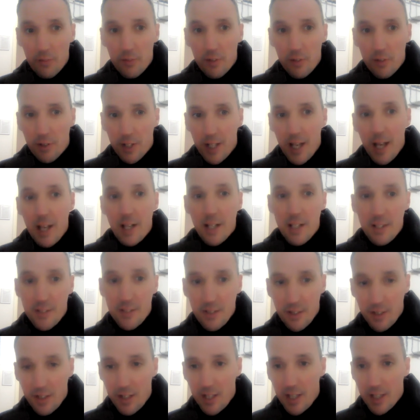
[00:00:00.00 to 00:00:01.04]
of getting it to
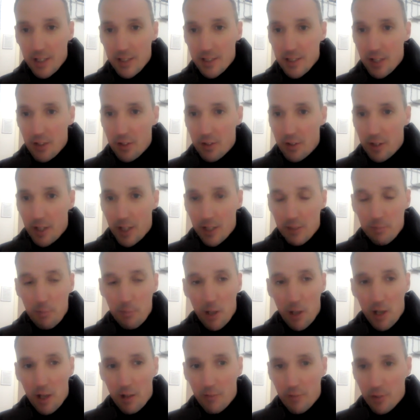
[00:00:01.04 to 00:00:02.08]
the next
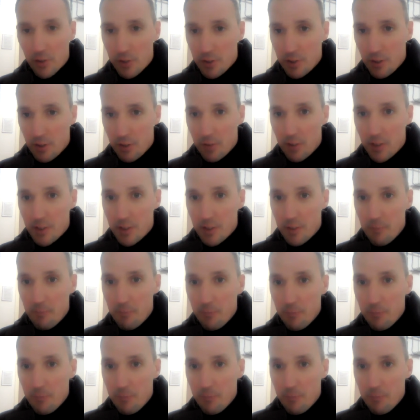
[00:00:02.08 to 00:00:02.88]
part of your service.